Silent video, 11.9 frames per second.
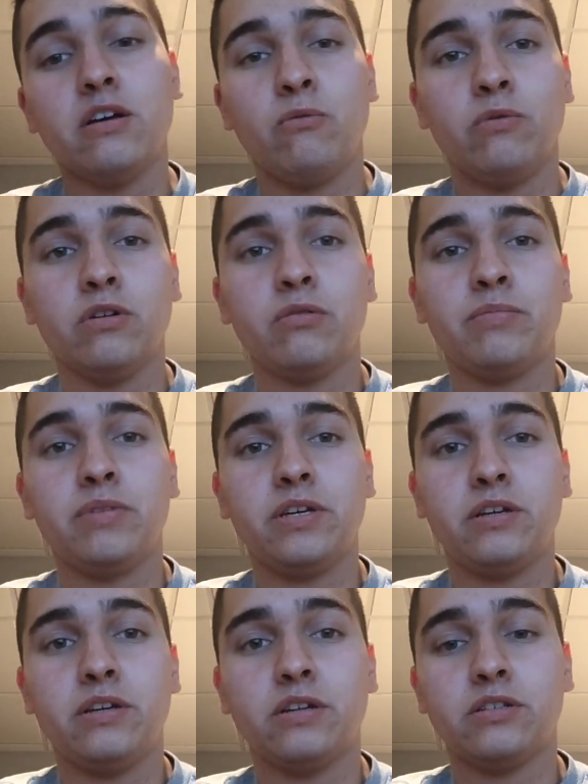will
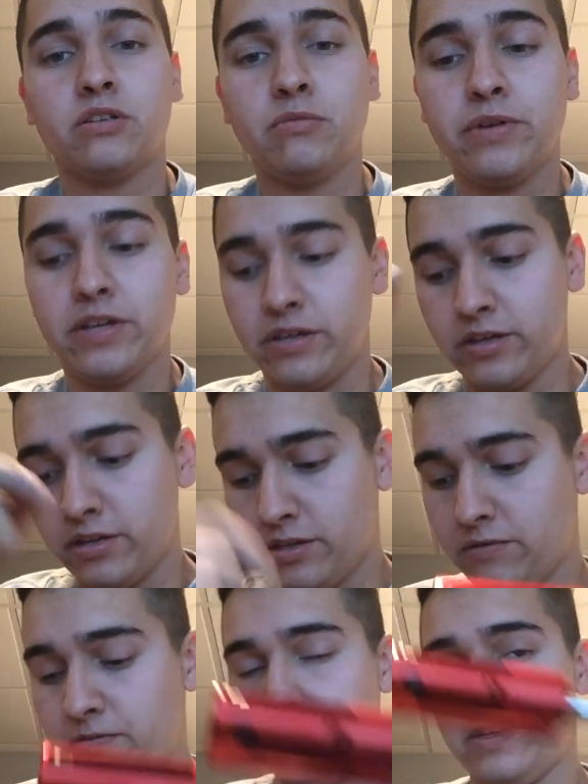be too big
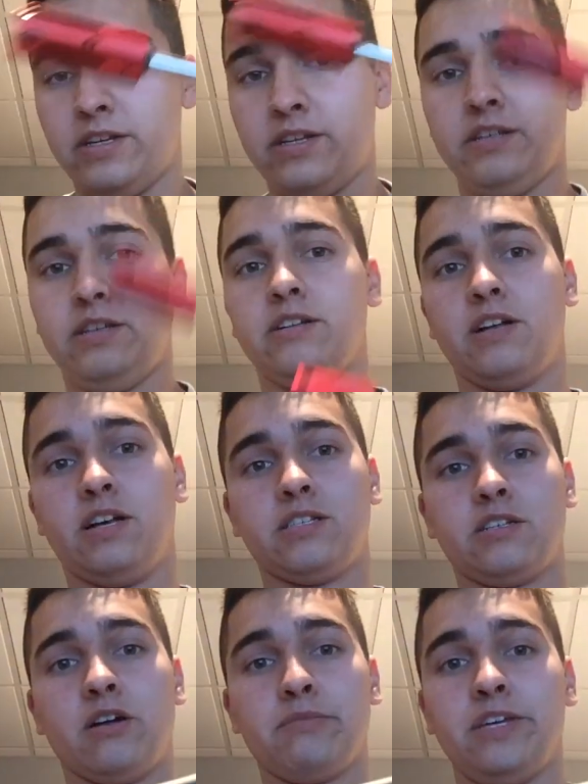to fit in the
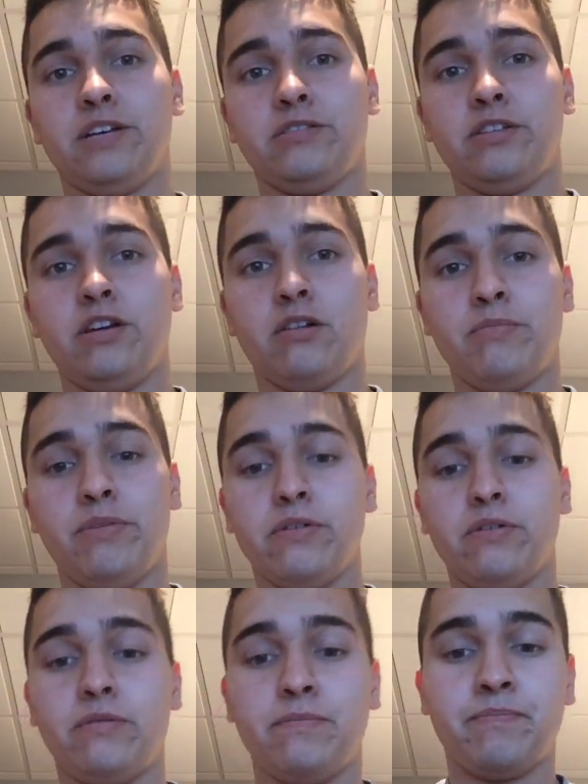Classic Army LTR barrel.